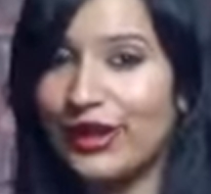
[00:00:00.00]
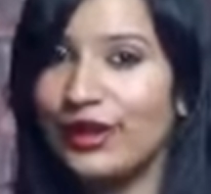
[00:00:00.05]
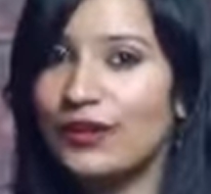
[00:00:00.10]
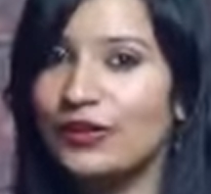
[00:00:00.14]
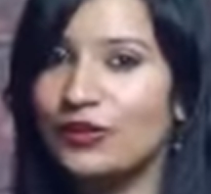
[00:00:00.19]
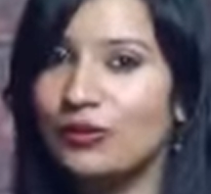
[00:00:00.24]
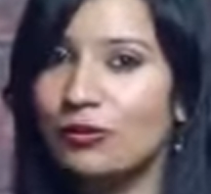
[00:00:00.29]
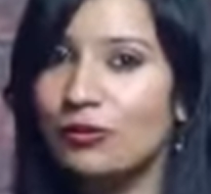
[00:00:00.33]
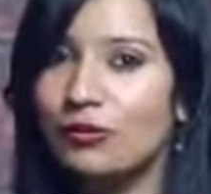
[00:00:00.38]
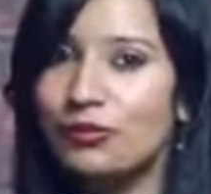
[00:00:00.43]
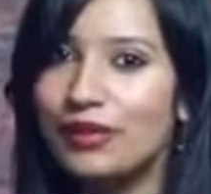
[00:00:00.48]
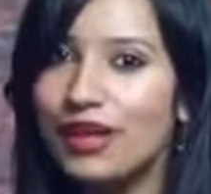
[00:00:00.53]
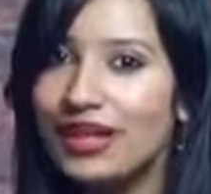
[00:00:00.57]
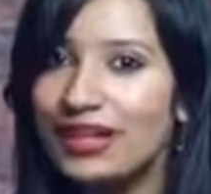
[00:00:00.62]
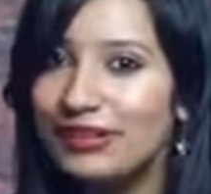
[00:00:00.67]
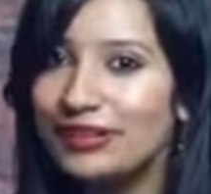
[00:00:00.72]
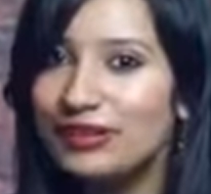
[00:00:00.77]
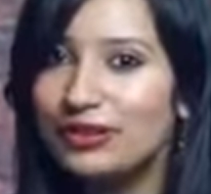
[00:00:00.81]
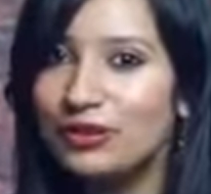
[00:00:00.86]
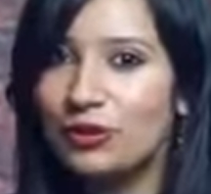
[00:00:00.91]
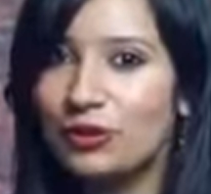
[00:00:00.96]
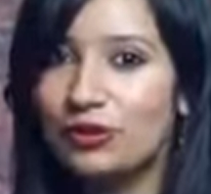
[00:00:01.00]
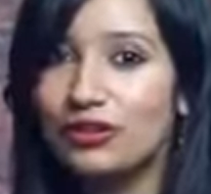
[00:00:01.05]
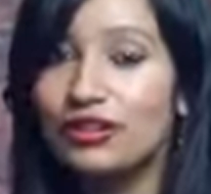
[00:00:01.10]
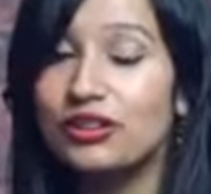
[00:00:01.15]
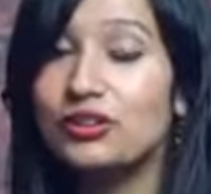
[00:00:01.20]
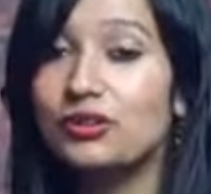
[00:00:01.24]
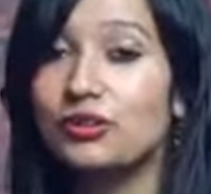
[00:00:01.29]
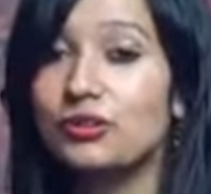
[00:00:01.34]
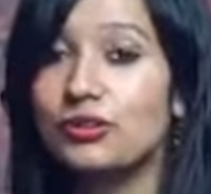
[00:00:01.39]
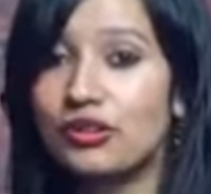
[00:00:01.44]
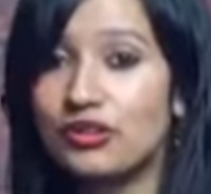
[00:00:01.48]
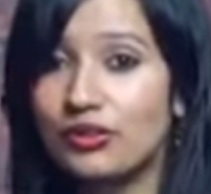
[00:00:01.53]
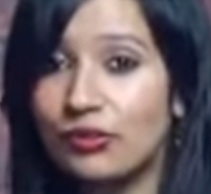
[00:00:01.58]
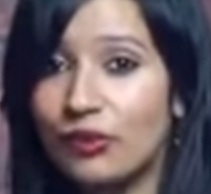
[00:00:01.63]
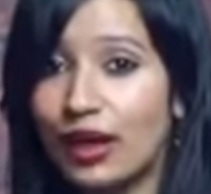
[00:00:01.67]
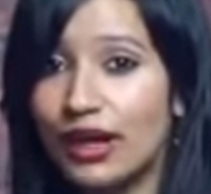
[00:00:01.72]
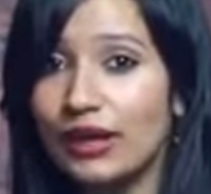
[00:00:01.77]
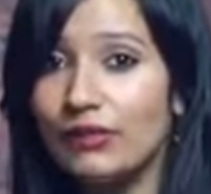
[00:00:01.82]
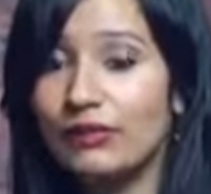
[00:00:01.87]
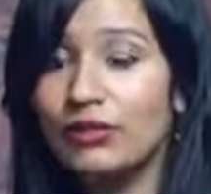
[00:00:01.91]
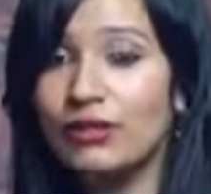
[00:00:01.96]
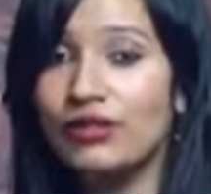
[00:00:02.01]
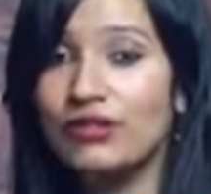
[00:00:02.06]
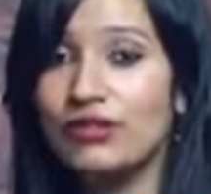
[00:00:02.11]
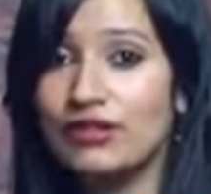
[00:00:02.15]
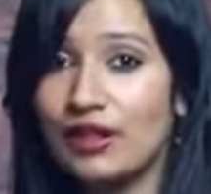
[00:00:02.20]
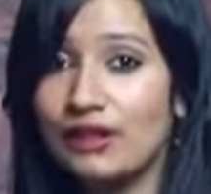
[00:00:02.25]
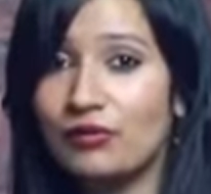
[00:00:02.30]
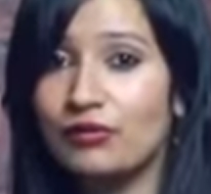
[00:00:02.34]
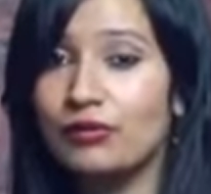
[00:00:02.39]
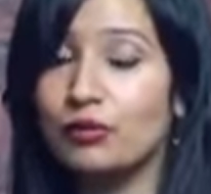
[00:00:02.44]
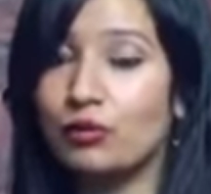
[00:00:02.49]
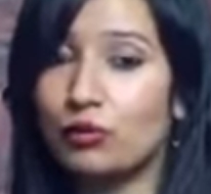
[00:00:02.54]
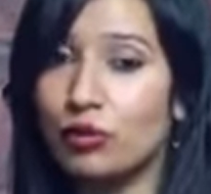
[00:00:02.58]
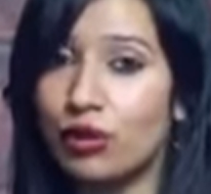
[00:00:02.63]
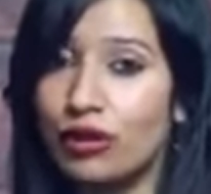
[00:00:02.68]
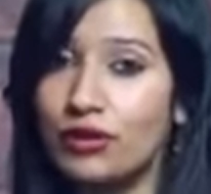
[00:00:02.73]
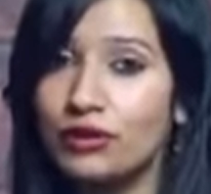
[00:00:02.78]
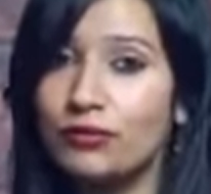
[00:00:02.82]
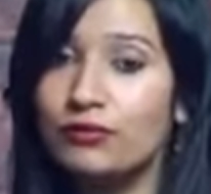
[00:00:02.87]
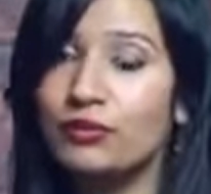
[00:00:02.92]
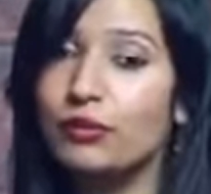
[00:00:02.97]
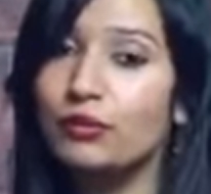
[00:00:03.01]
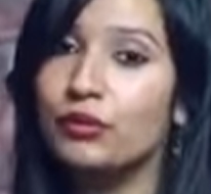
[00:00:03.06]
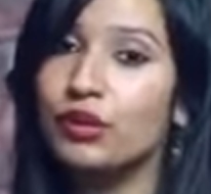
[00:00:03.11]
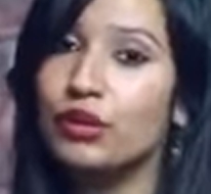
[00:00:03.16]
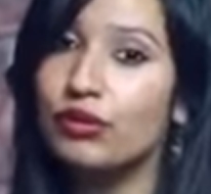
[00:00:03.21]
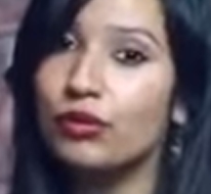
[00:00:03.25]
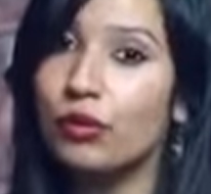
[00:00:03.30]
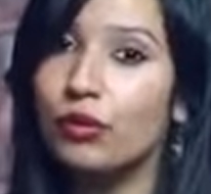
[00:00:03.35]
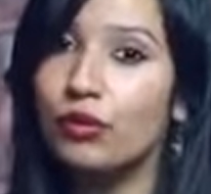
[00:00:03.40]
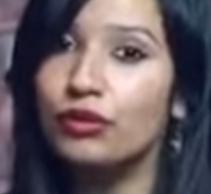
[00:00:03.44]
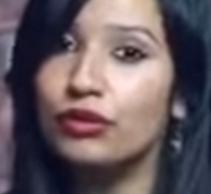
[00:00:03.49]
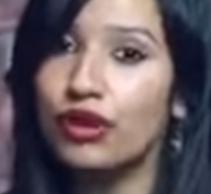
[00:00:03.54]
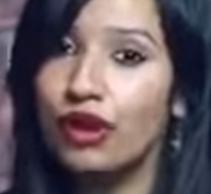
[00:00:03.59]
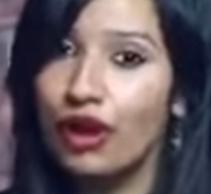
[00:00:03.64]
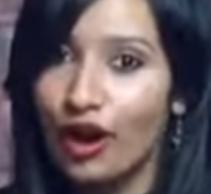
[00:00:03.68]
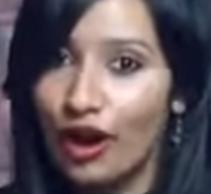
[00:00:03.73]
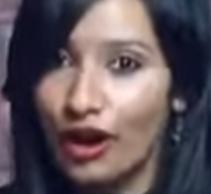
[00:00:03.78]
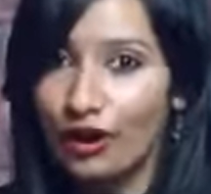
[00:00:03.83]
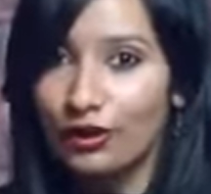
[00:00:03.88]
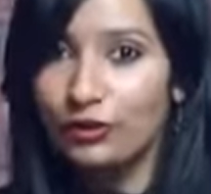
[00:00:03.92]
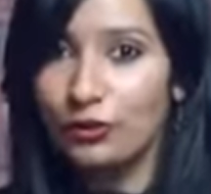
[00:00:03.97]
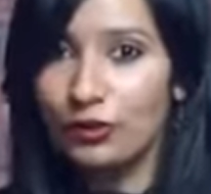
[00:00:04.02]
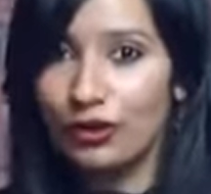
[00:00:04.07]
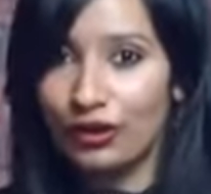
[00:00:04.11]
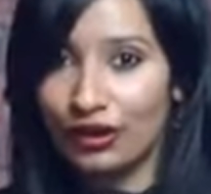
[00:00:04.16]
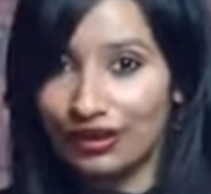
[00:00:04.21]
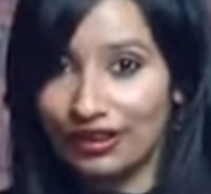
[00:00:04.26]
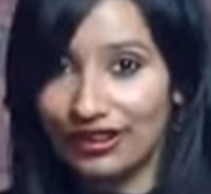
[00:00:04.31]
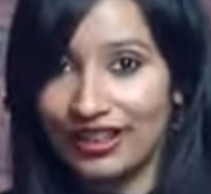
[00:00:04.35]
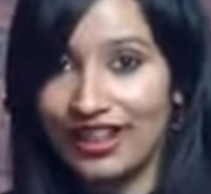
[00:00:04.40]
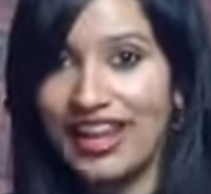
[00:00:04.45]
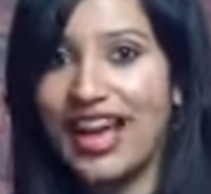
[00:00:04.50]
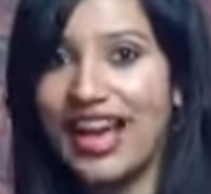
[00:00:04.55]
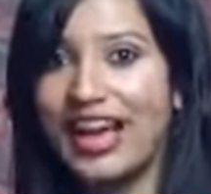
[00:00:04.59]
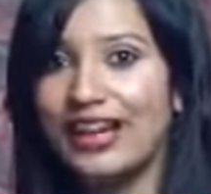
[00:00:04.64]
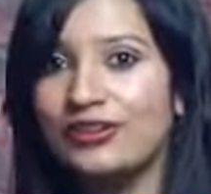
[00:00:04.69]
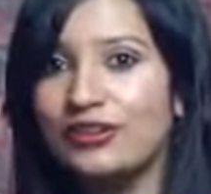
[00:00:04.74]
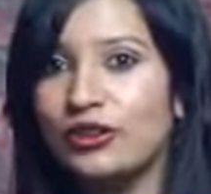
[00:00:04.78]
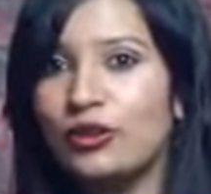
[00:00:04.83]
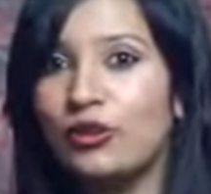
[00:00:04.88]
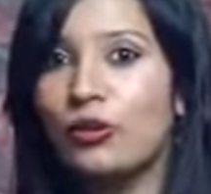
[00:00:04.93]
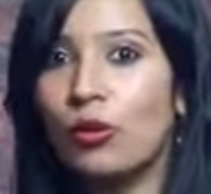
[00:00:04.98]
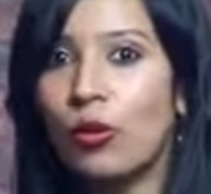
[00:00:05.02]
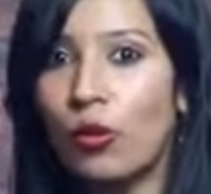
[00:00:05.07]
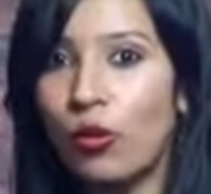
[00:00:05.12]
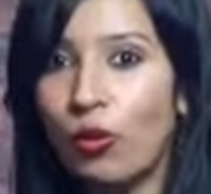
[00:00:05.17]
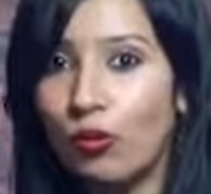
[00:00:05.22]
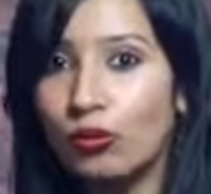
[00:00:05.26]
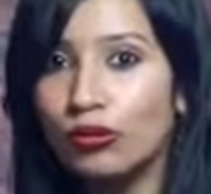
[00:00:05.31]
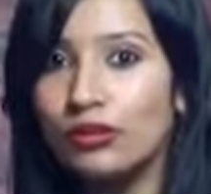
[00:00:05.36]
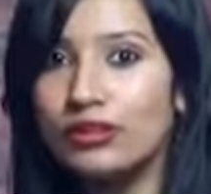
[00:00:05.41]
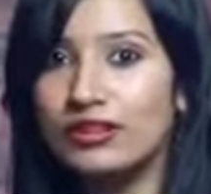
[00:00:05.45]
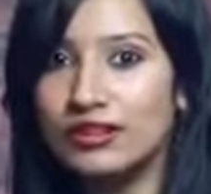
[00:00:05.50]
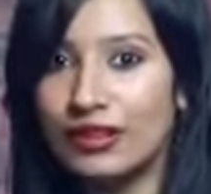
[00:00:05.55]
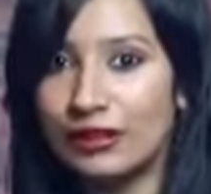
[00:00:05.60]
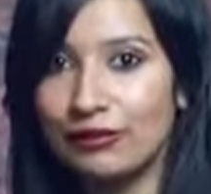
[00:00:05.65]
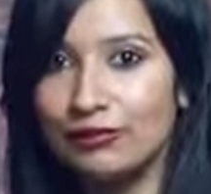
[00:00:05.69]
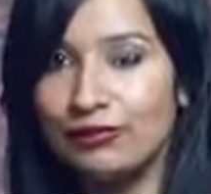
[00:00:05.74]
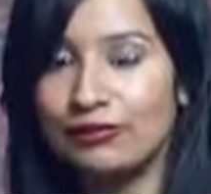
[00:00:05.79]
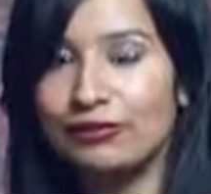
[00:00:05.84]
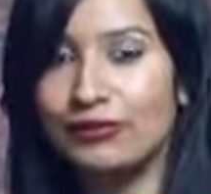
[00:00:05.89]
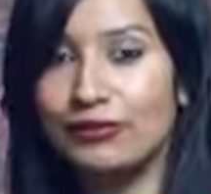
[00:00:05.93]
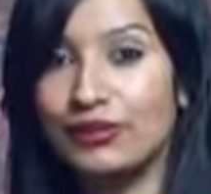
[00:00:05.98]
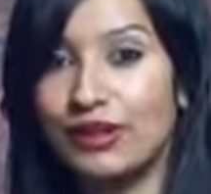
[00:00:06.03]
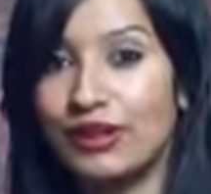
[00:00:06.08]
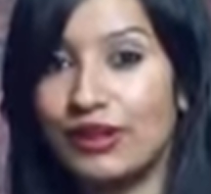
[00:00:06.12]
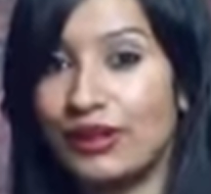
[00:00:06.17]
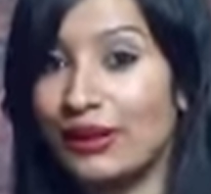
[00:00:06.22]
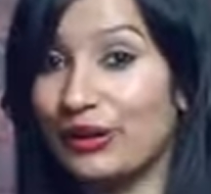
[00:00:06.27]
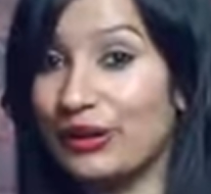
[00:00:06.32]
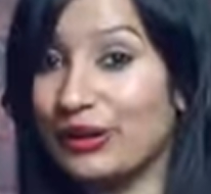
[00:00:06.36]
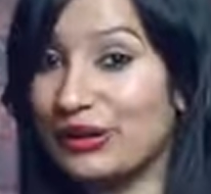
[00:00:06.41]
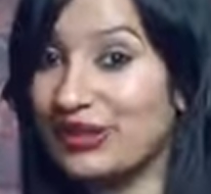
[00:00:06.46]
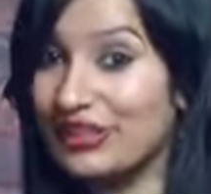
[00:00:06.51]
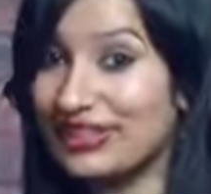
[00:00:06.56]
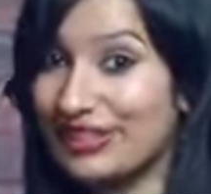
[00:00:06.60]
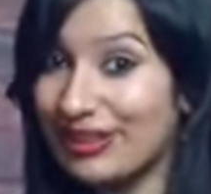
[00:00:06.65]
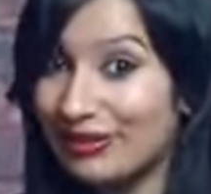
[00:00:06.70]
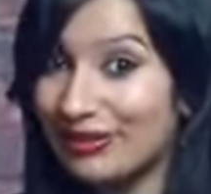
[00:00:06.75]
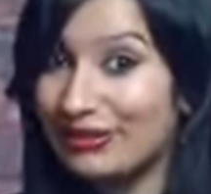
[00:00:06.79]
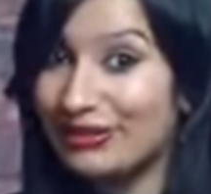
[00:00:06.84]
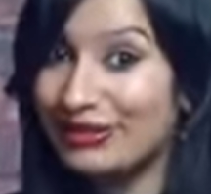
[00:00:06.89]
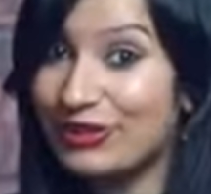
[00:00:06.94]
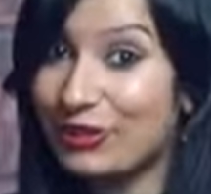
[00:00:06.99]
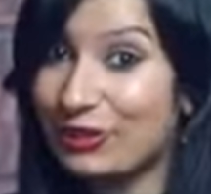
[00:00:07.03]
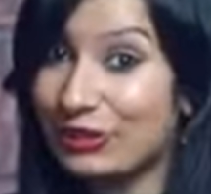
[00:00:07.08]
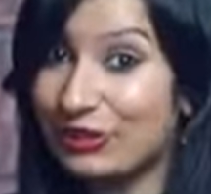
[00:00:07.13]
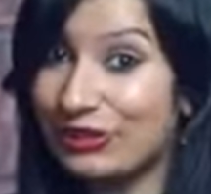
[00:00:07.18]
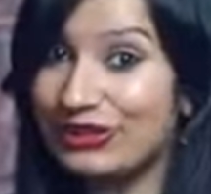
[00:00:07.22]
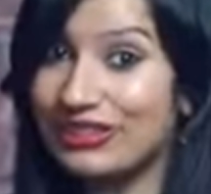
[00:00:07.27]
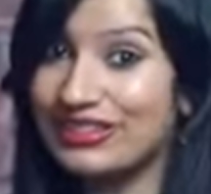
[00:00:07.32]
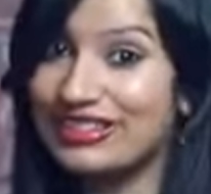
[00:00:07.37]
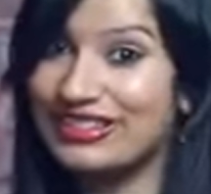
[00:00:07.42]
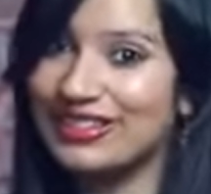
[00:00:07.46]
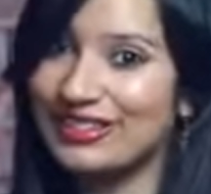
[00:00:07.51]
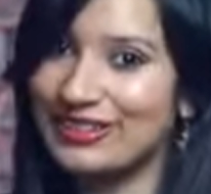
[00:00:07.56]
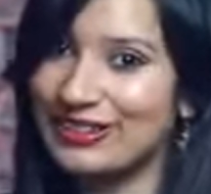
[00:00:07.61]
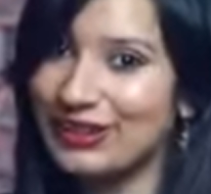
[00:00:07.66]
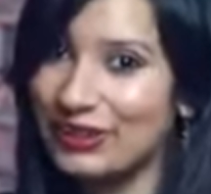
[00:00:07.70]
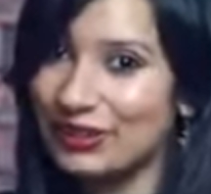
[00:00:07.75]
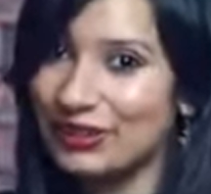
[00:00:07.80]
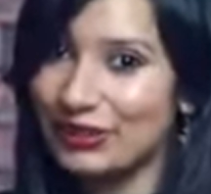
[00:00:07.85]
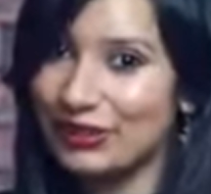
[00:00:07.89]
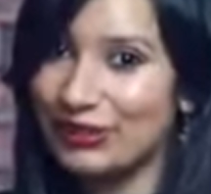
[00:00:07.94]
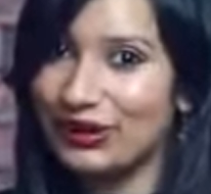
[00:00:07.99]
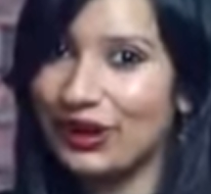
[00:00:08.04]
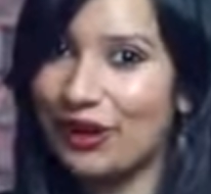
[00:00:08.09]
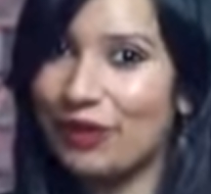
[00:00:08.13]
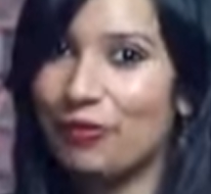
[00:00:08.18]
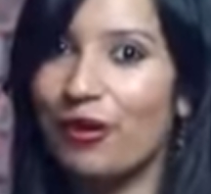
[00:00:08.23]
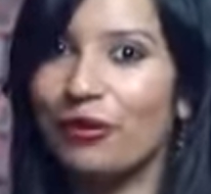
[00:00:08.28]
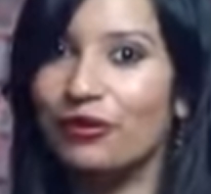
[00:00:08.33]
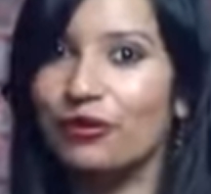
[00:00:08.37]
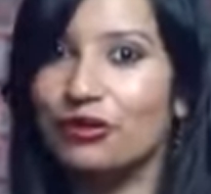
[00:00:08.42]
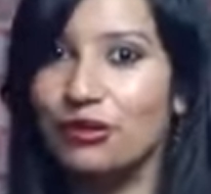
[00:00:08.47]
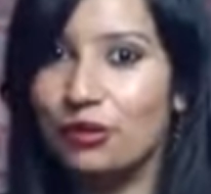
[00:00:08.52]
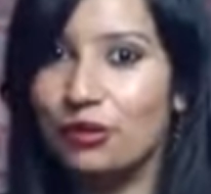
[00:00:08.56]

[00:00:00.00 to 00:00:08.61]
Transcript: So make sure that you derive your self-worth from your own hard work and your own self-conscious decision about